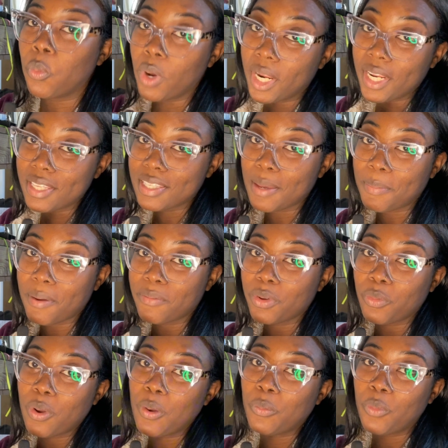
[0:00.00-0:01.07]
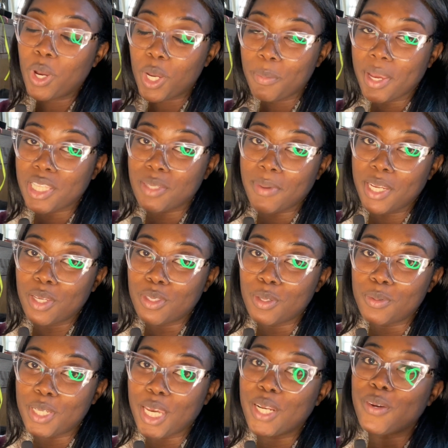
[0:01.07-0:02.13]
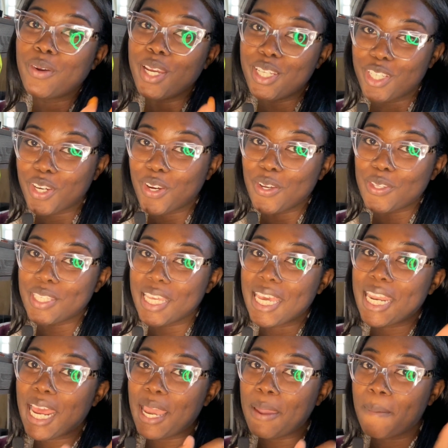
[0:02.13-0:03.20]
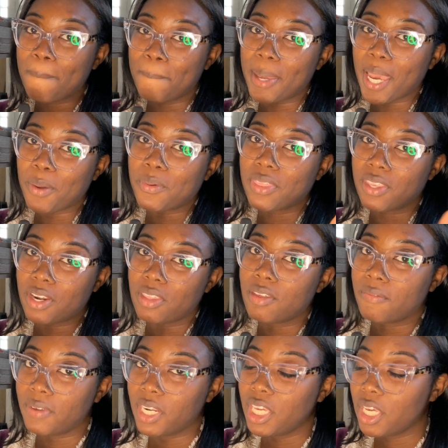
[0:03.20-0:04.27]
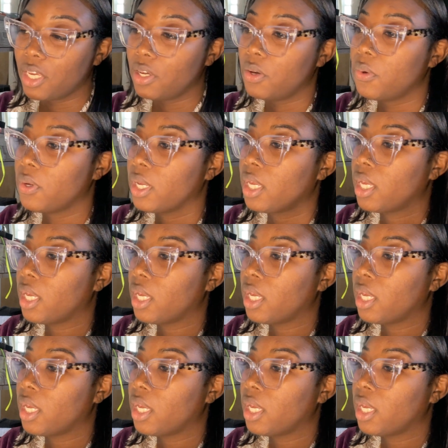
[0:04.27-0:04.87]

What is up, everyone? Welcome back to my YouTube channel. It's your girl Sid. I am back with another video.